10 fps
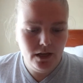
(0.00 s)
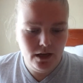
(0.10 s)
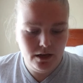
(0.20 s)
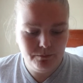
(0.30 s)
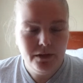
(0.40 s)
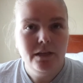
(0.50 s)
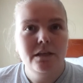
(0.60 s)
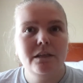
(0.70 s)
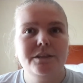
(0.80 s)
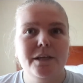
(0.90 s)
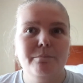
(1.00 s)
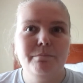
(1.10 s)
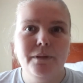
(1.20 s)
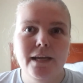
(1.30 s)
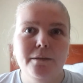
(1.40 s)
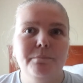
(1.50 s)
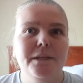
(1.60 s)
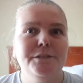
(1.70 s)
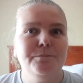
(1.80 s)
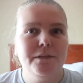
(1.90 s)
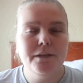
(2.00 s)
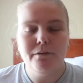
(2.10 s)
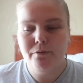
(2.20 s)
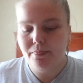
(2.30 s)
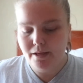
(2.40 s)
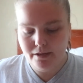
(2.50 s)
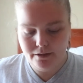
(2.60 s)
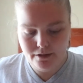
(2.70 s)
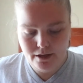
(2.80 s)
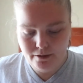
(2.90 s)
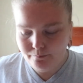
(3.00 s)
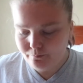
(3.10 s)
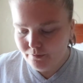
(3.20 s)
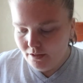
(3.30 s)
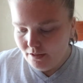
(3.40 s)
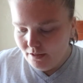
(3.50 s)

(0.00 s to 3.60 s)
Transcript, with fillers: Um, cause like planet placement and everything um,